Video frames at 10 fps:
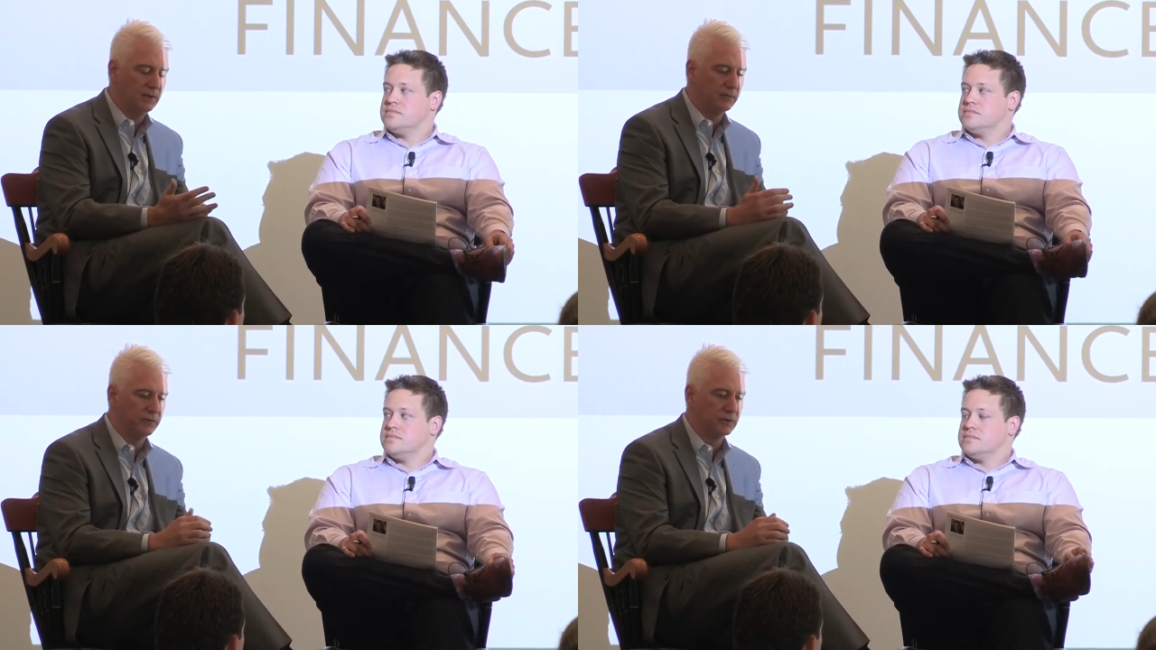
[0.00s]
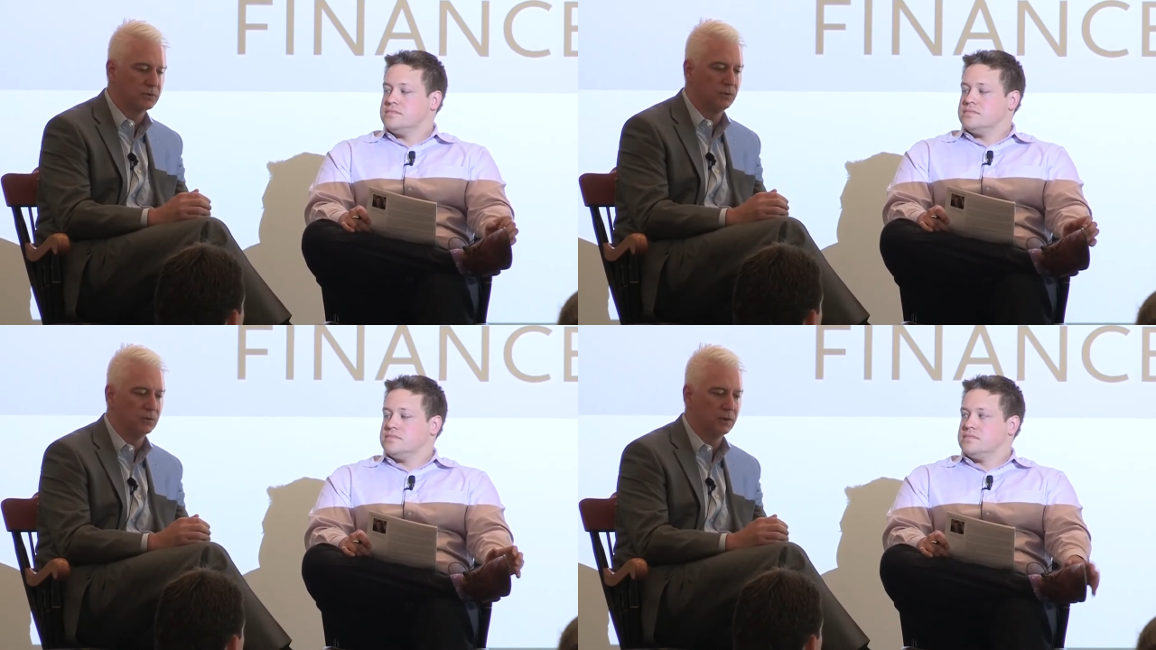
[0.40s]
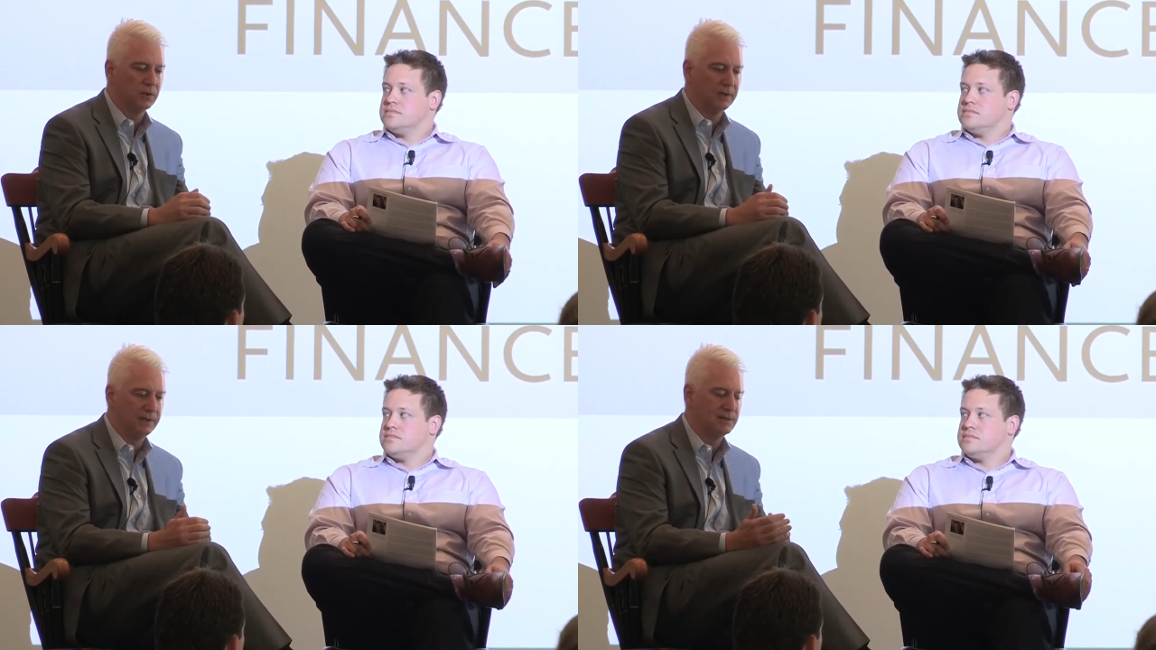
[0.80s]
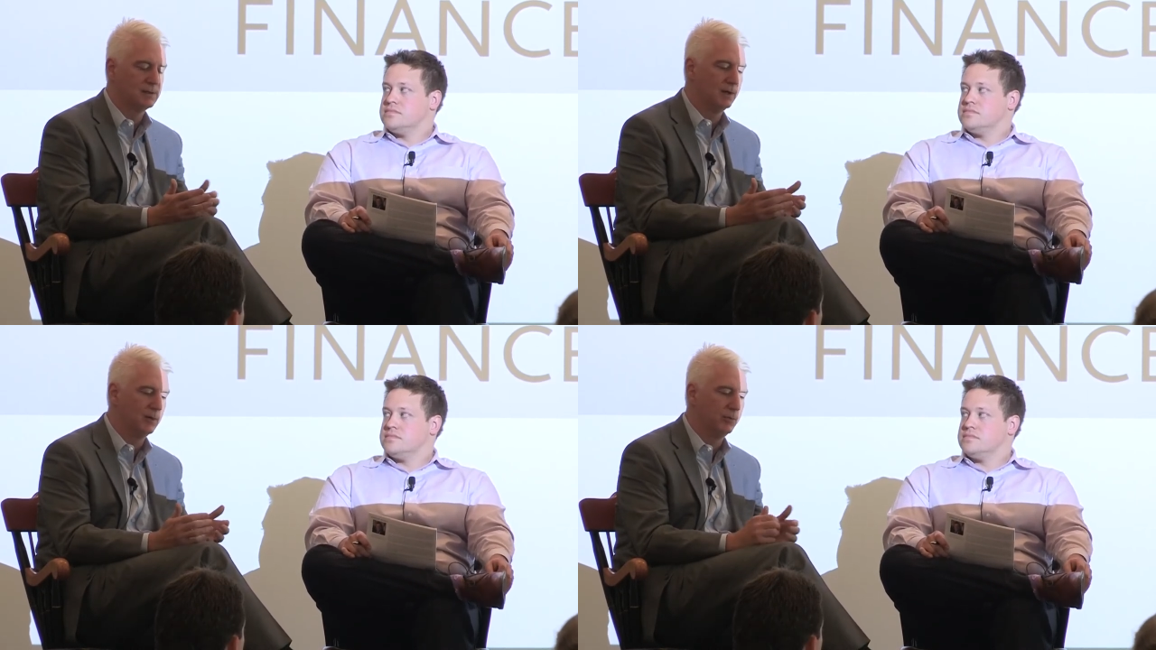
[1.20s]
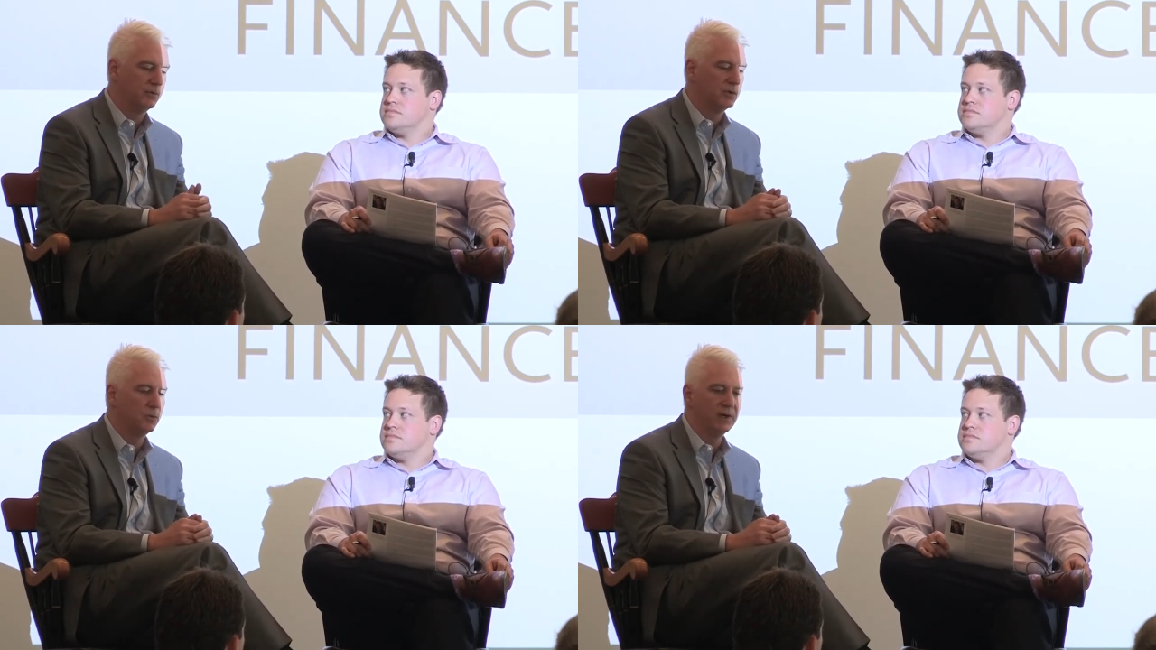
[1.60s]
Speaker 1: in the first quarter is up
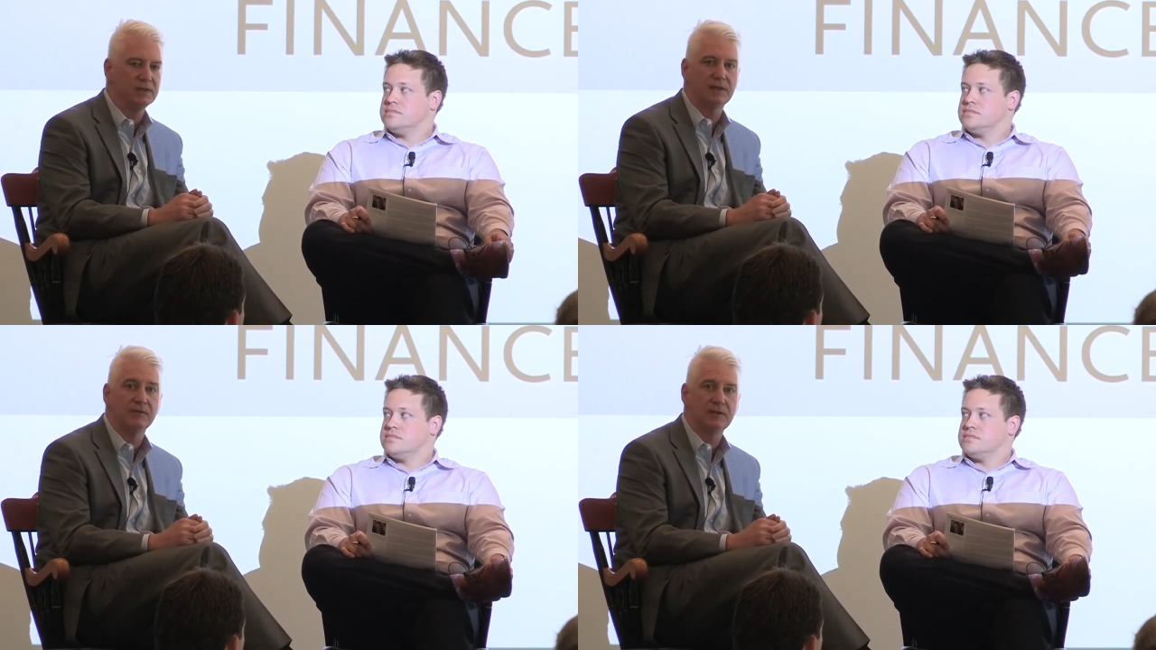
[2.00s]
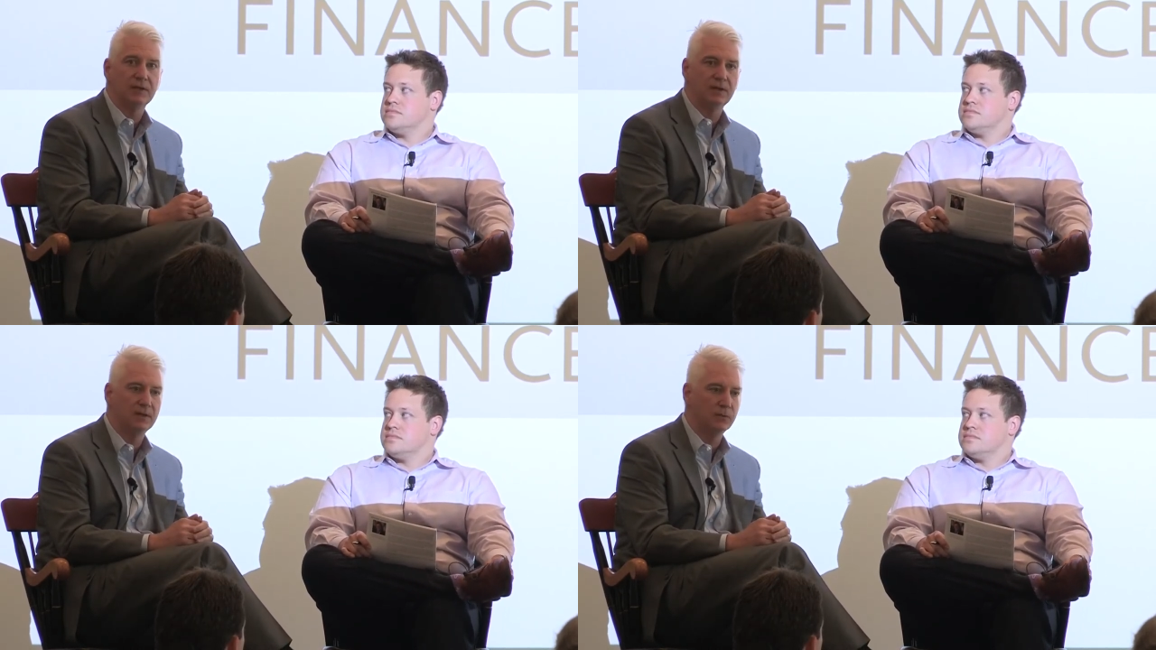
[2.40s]
over 2017,